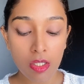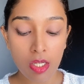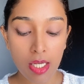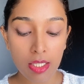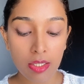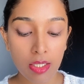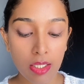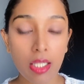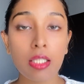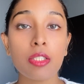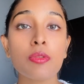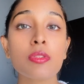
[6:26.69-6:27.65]
And then
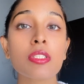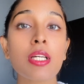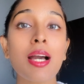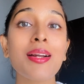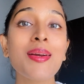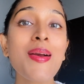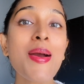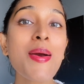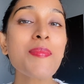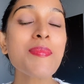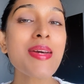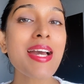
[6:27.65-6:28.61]
I'll use a
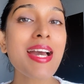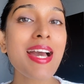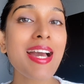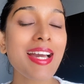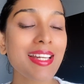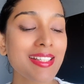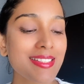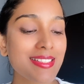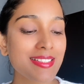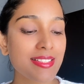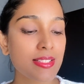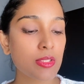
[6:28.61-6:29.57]
compact.
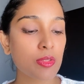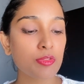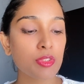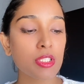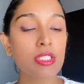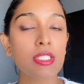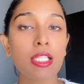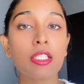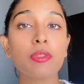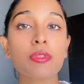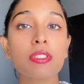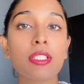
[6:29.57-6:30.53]
So first I'll
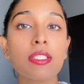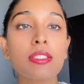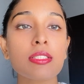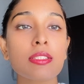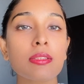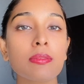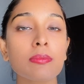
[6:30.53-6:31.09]
use this